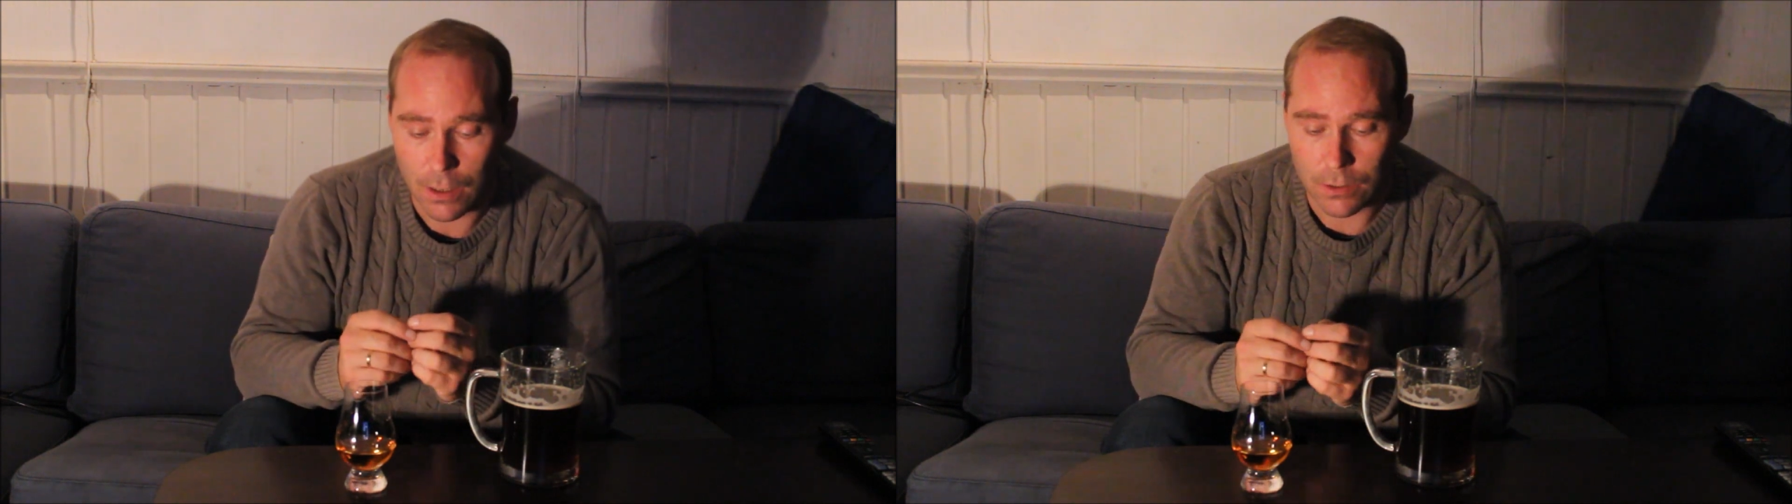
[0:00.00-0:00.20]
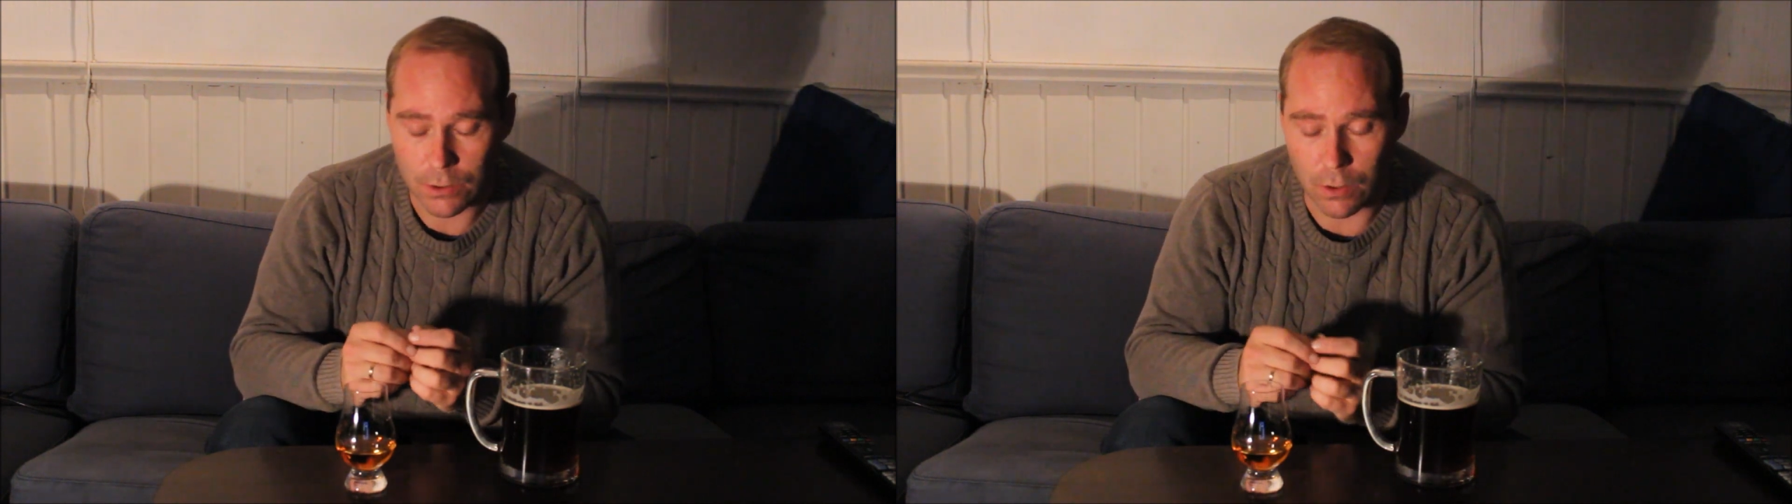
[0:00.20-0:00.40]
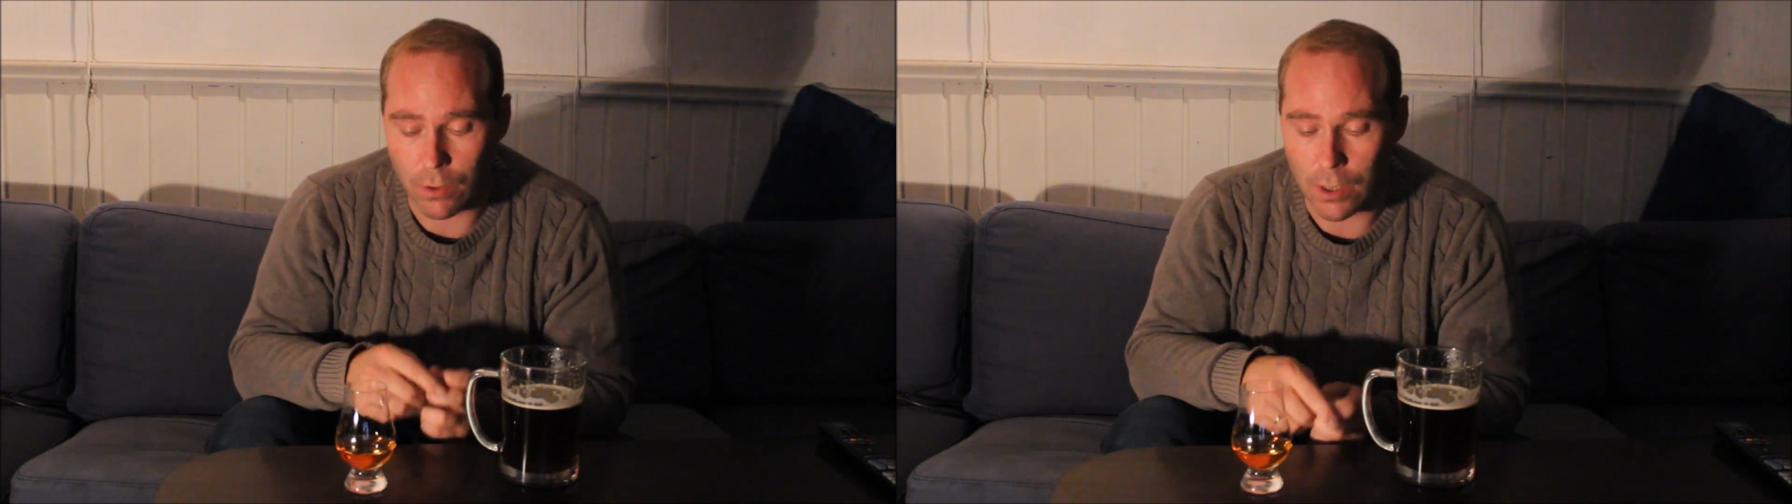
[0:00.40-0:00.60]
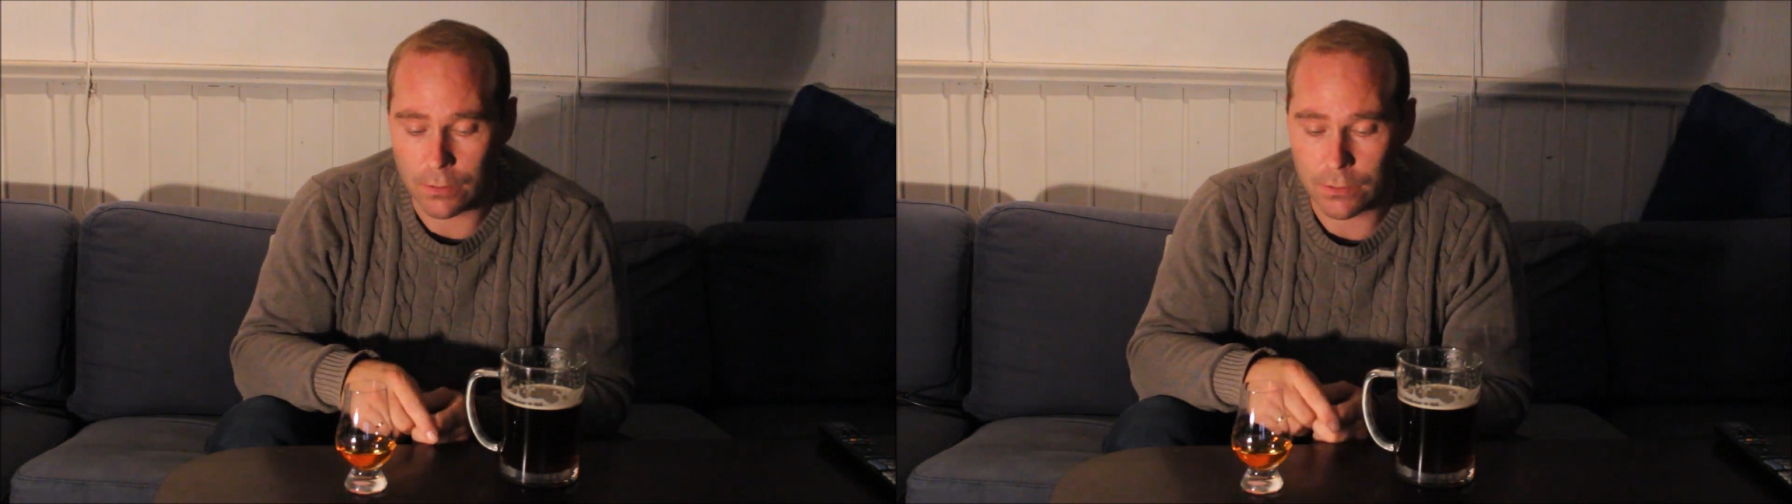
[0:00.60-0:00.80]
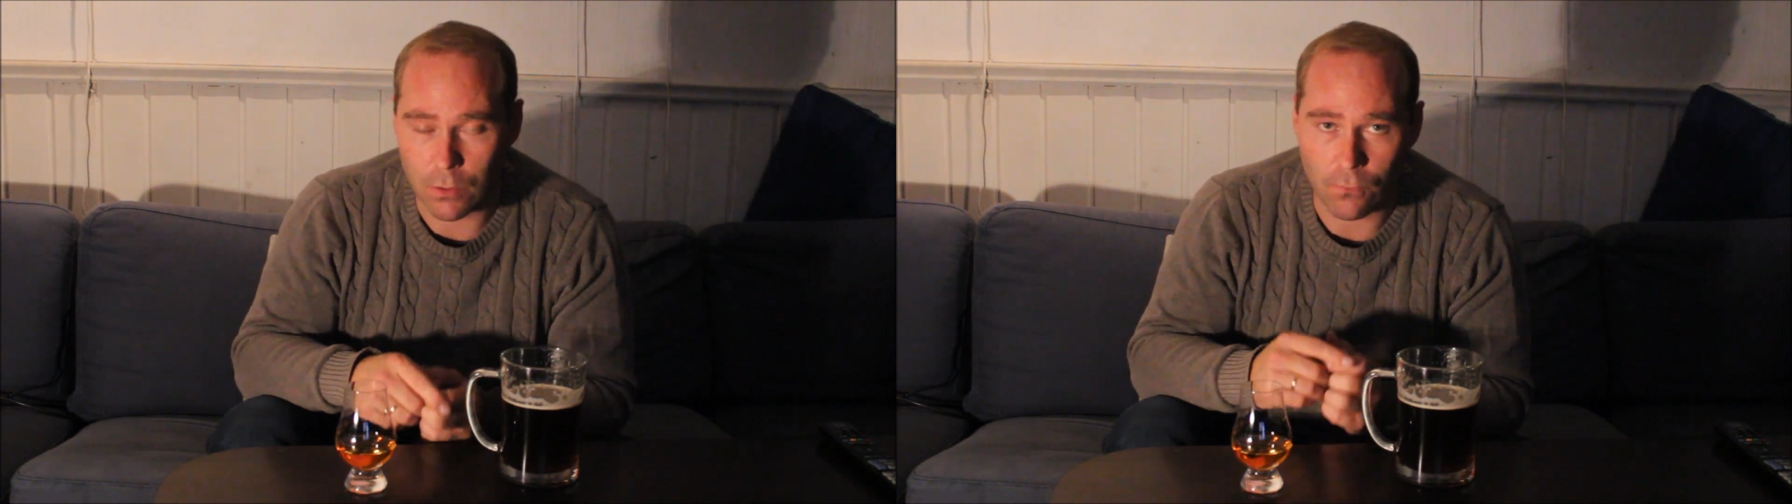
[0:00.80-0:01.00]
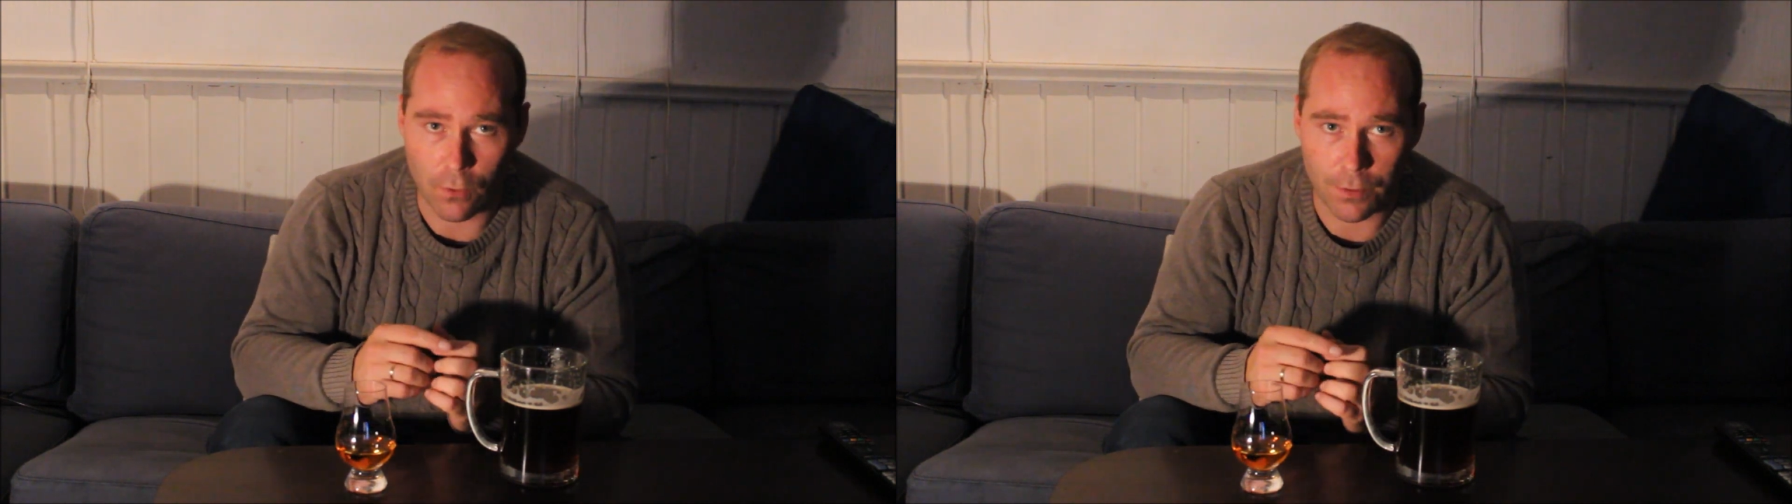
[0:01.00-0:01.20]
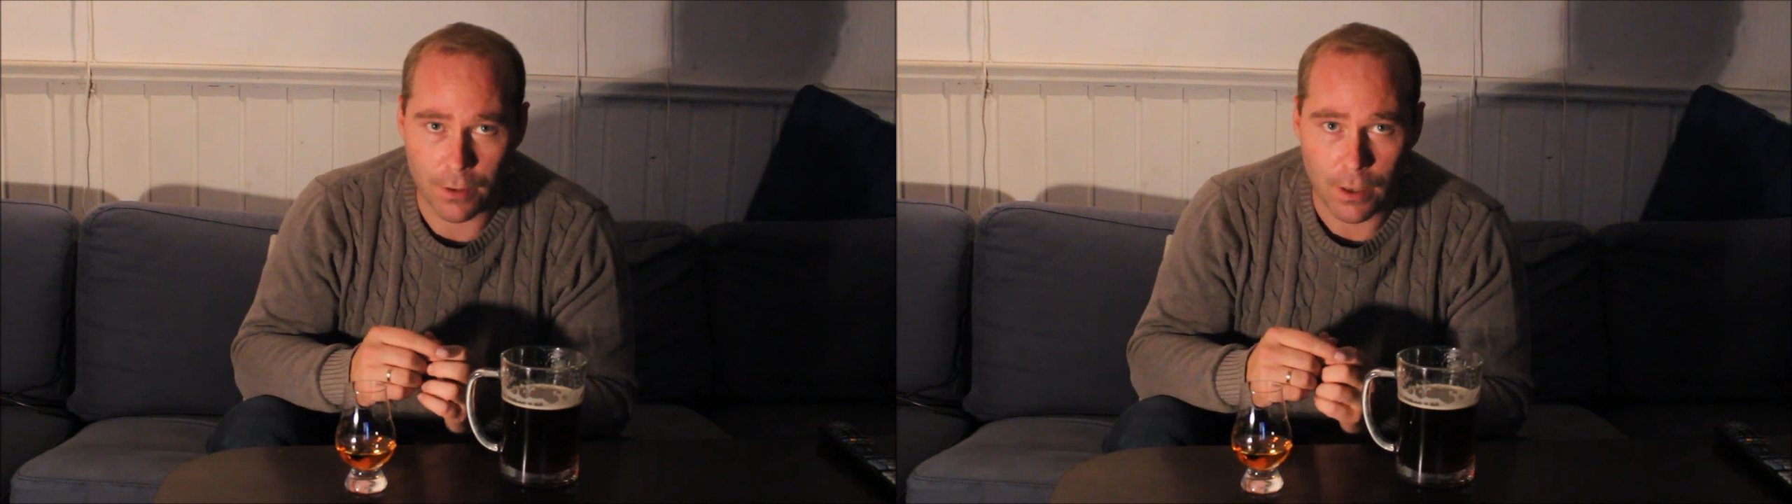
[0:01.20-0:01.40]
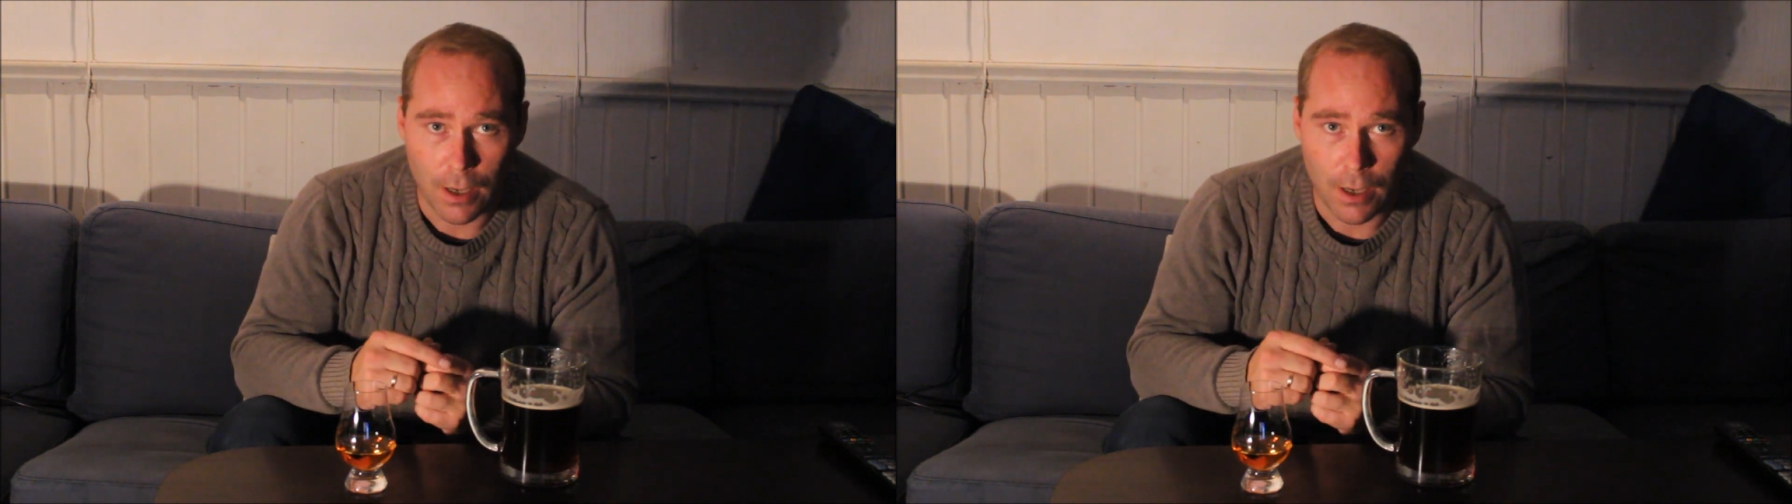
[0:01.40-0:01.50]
so on and so forth.